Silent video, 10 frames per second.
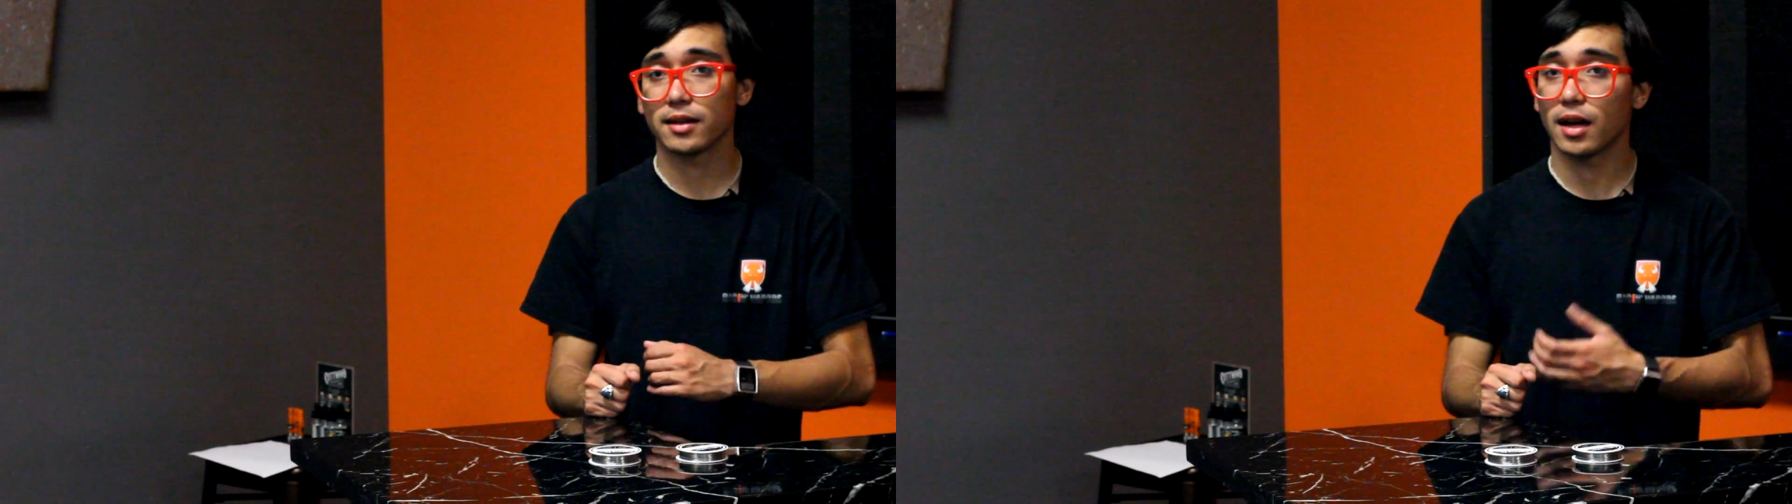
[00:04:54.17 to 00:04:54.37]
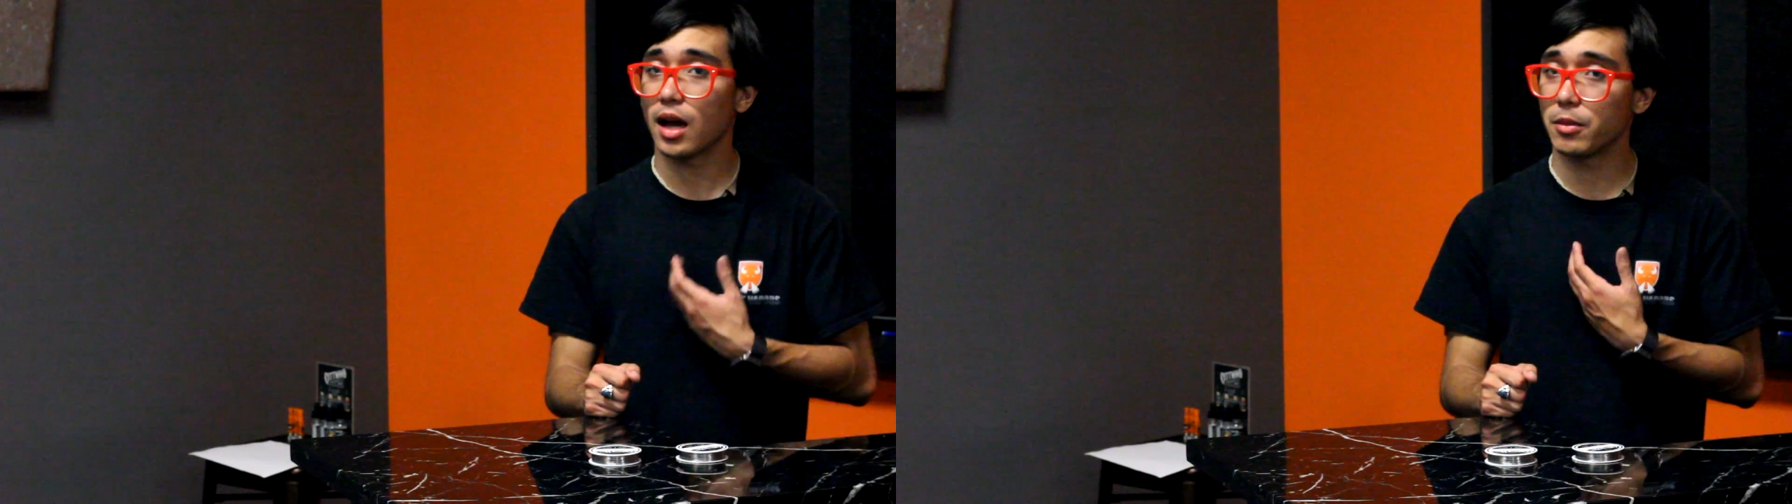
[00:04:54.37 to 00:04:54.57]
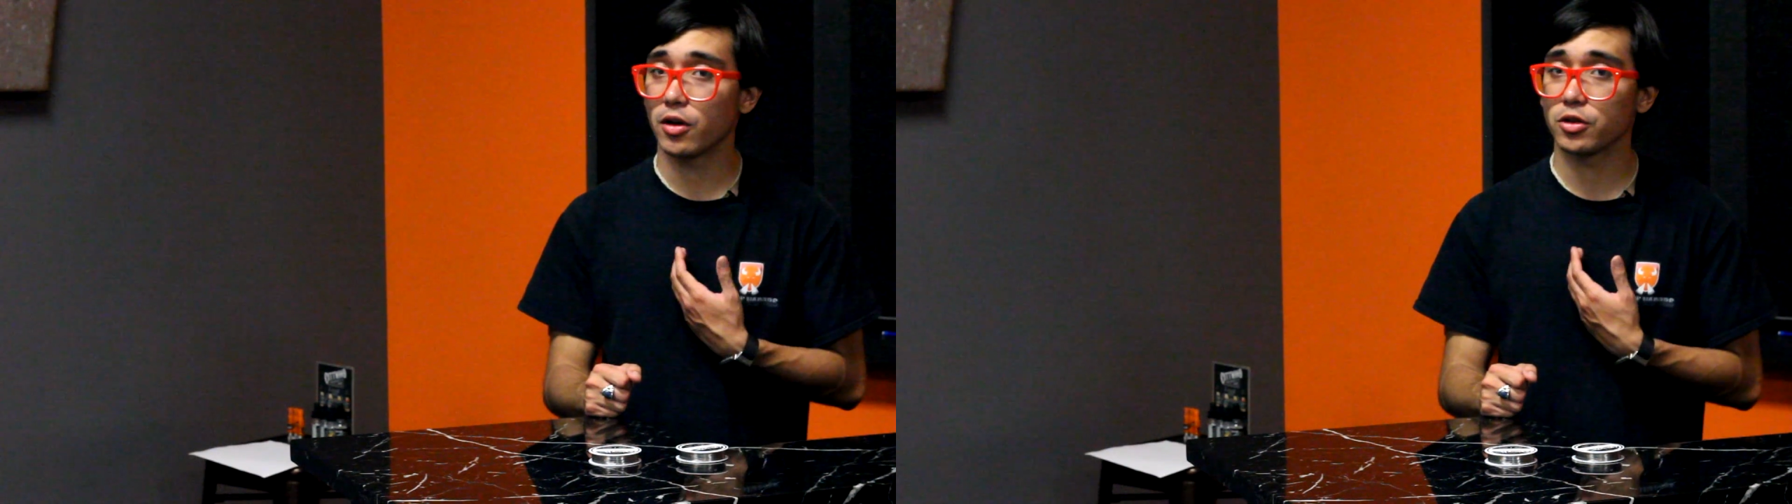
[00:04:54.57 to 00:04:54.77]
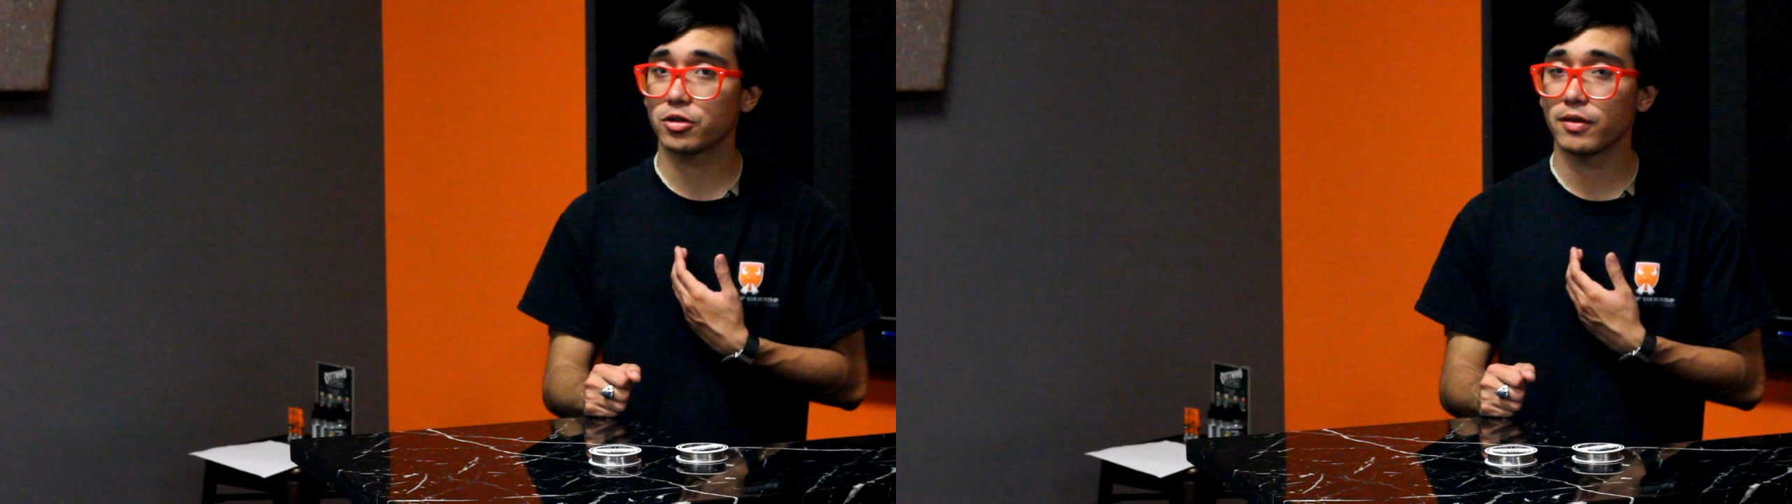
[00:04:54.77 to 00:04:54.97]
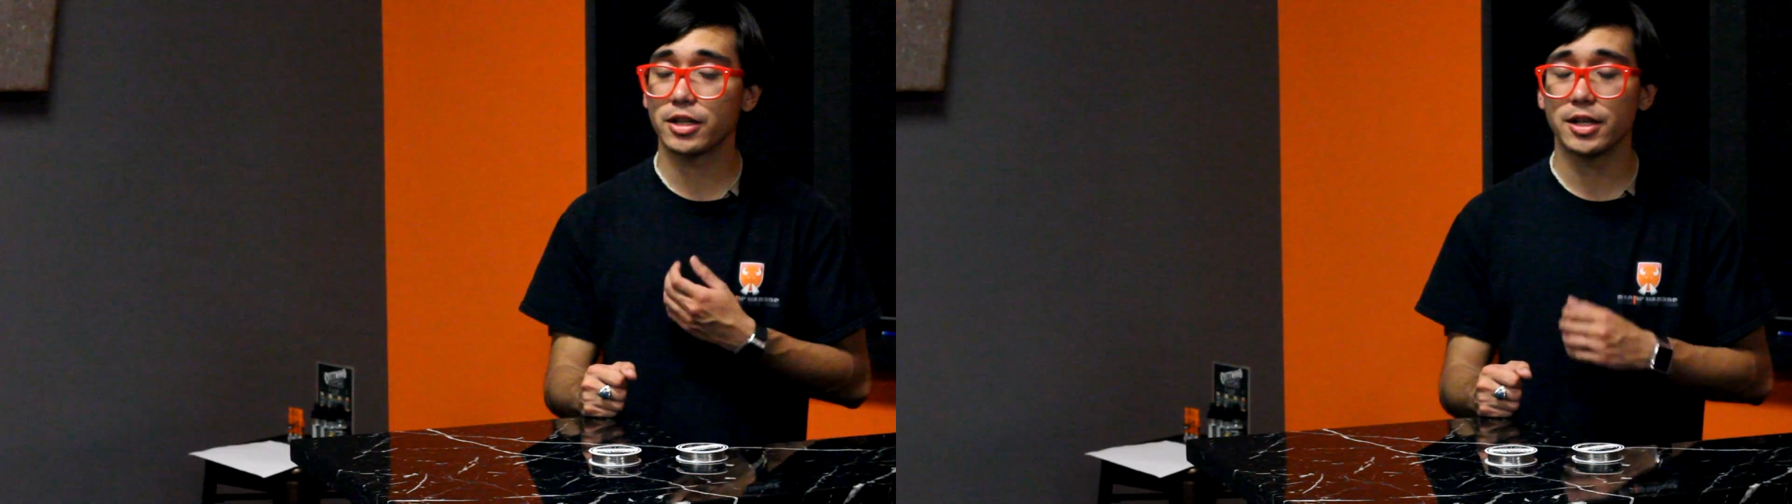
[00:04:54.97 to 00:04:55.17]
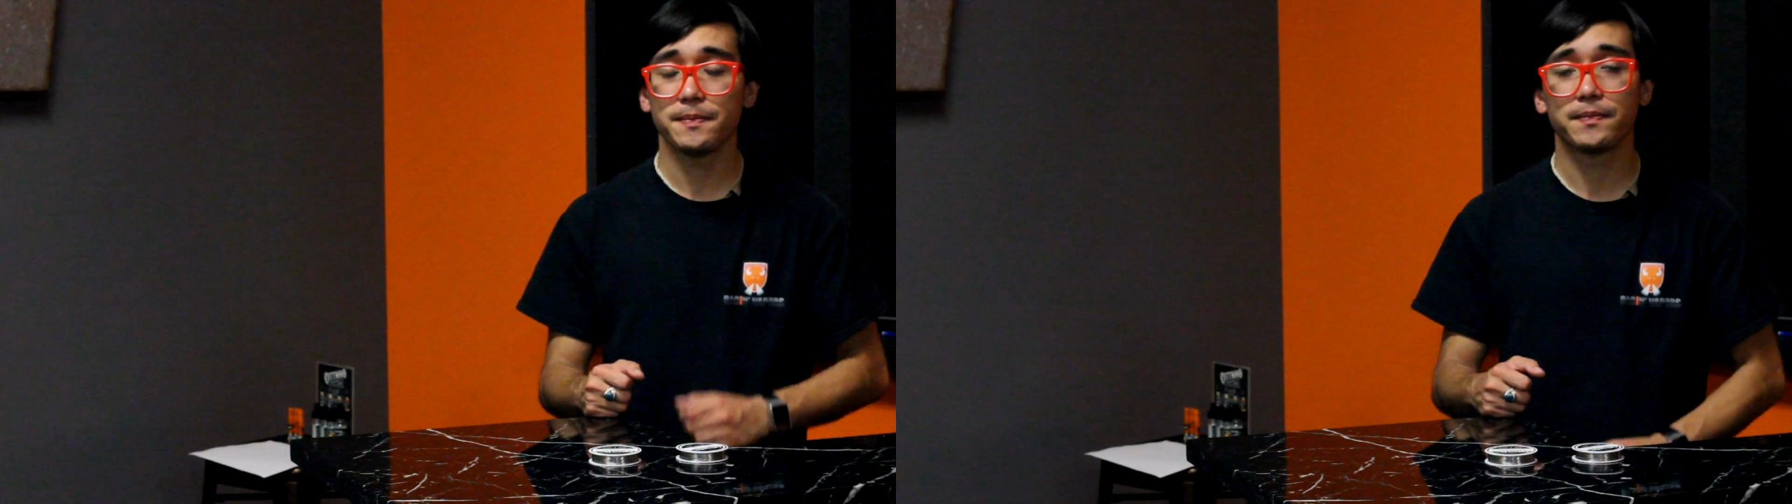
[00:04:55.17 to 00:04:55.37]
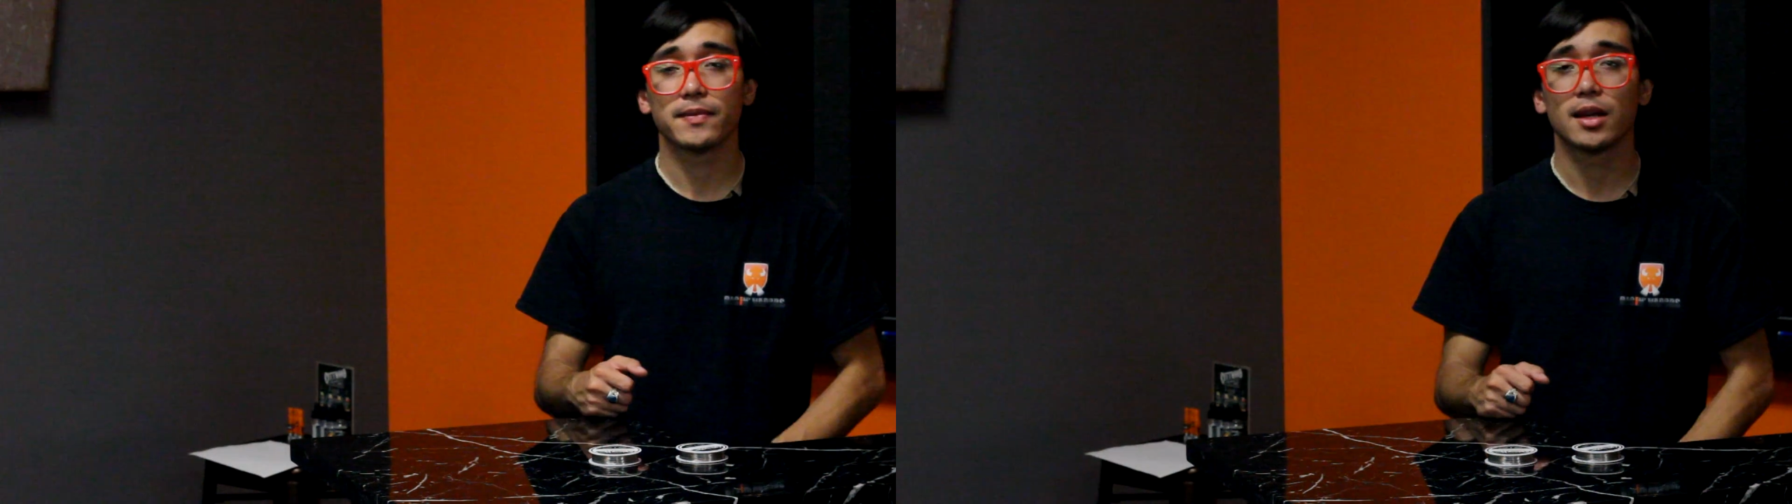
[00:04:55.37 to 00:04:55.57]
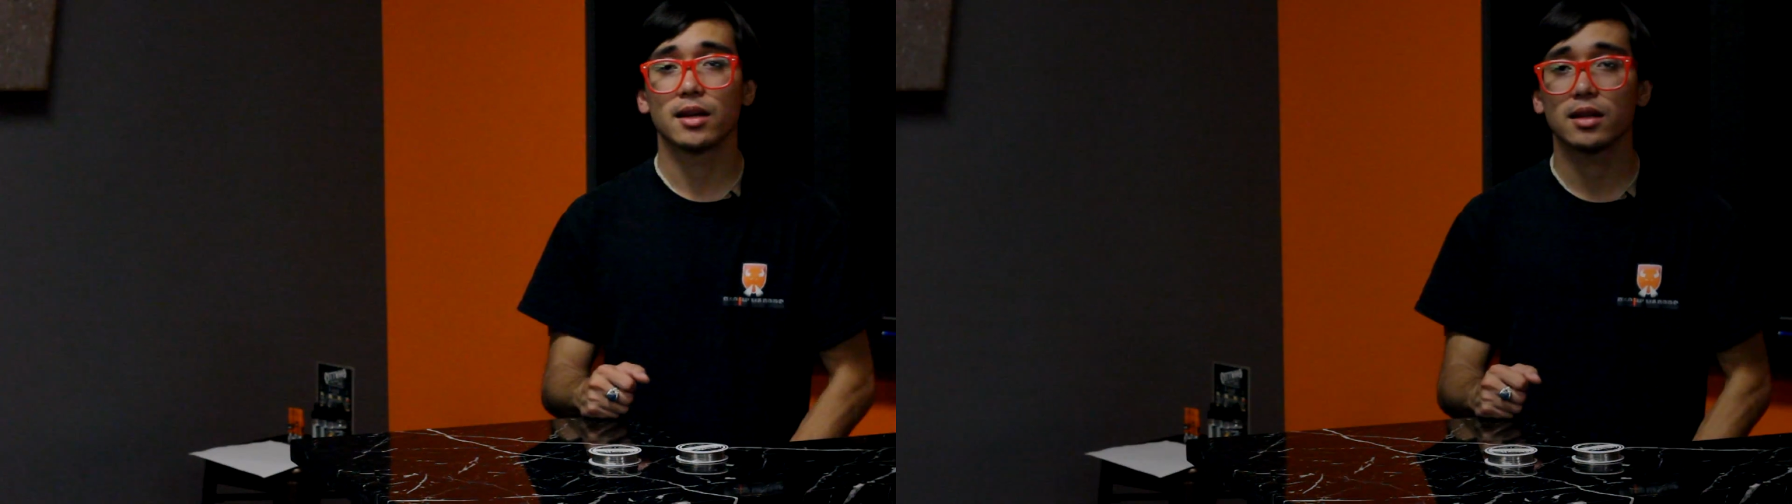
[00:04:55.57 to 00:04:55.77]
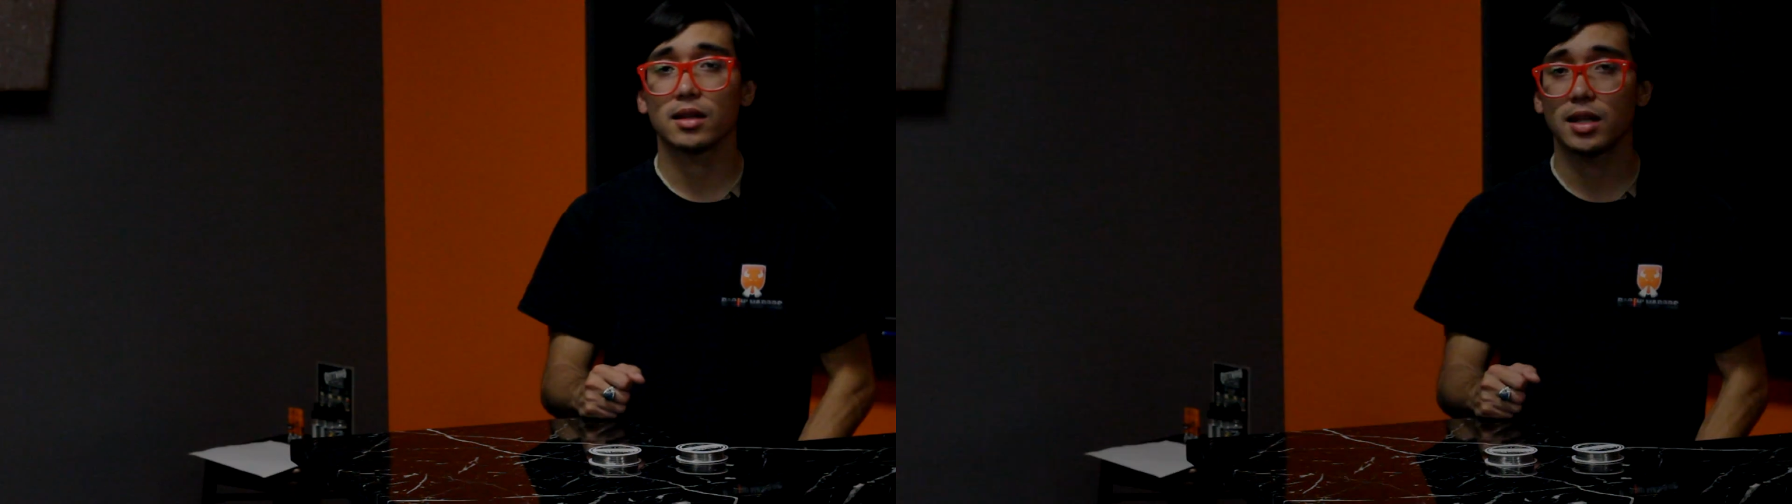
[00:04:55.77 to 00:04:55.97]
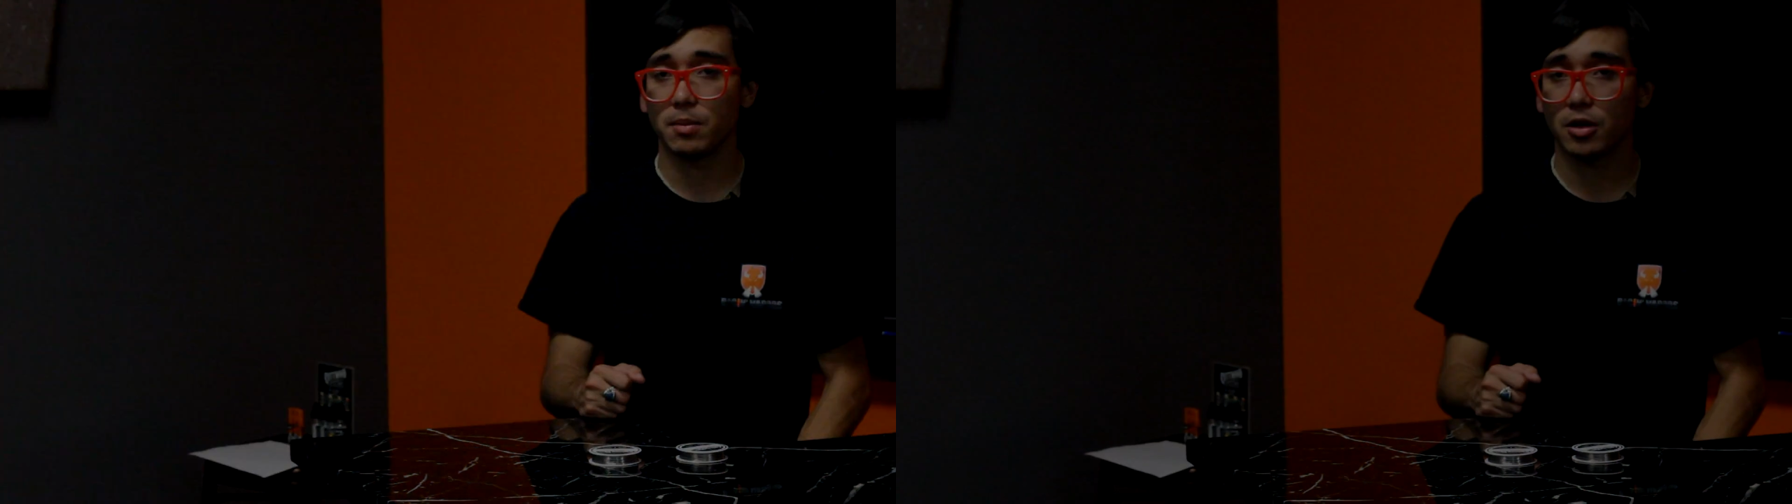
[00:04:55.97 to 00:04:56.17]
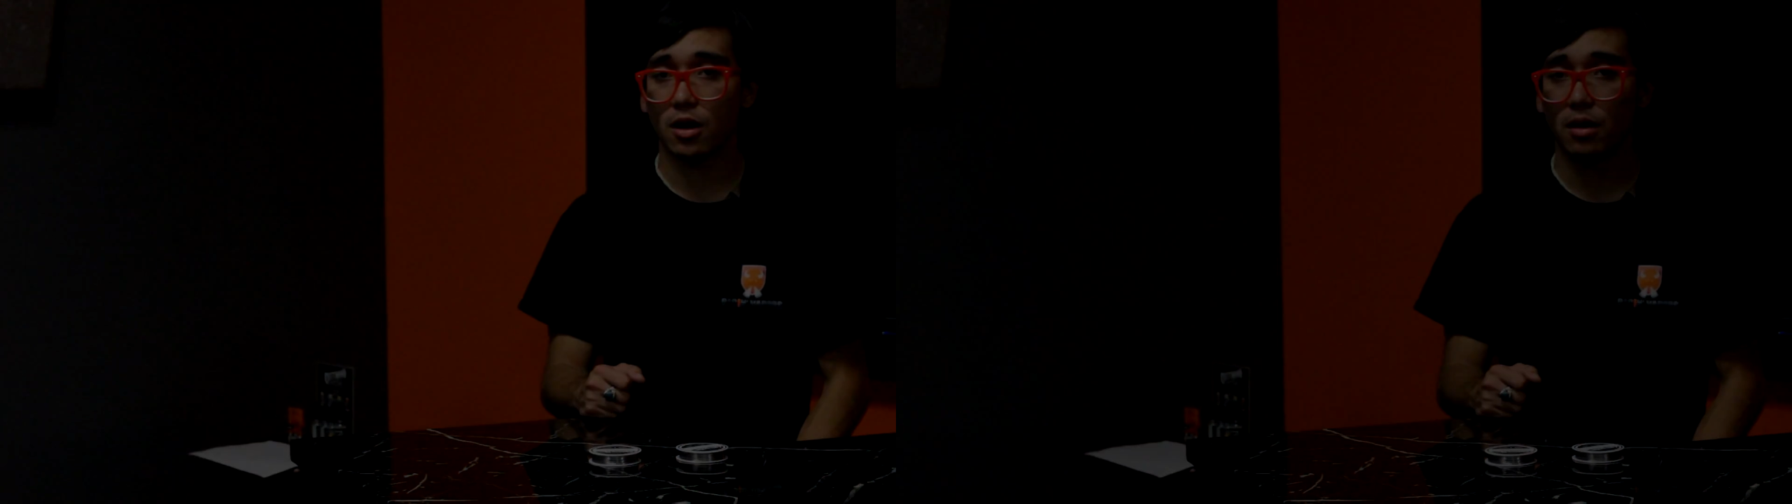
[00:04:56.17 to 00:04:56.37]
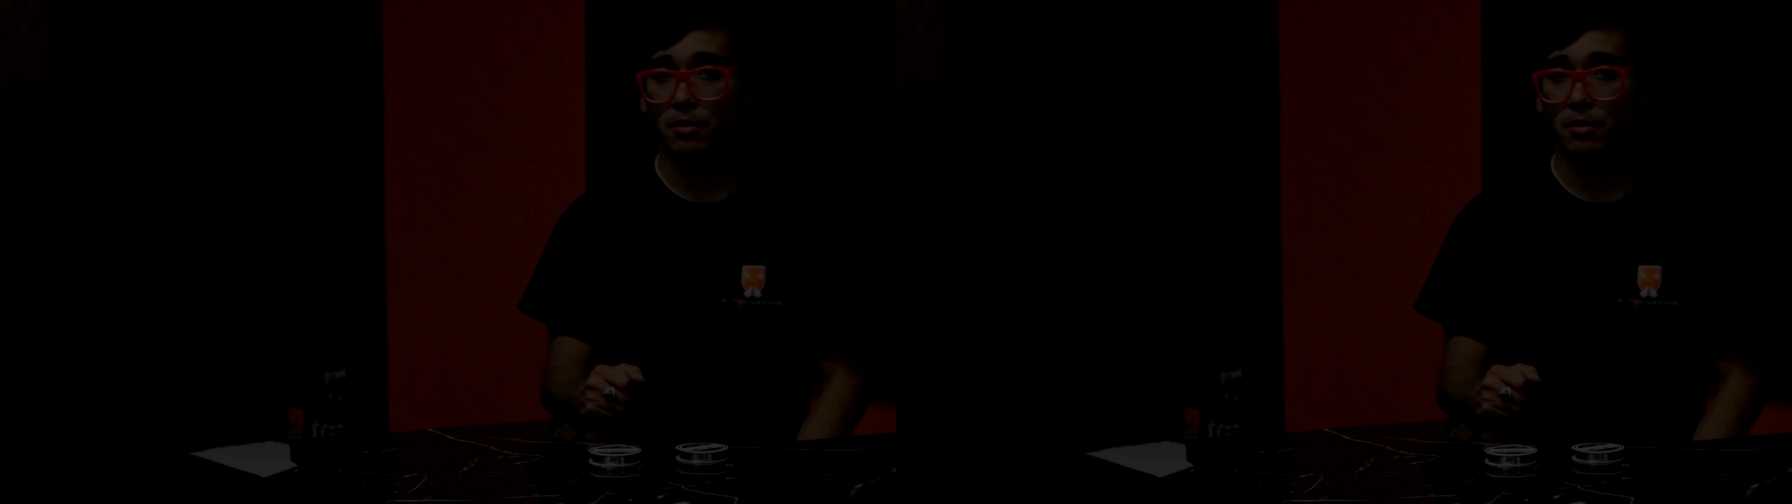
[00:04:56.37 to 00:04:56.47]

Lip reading: I'm your host, Reggie. Keep calm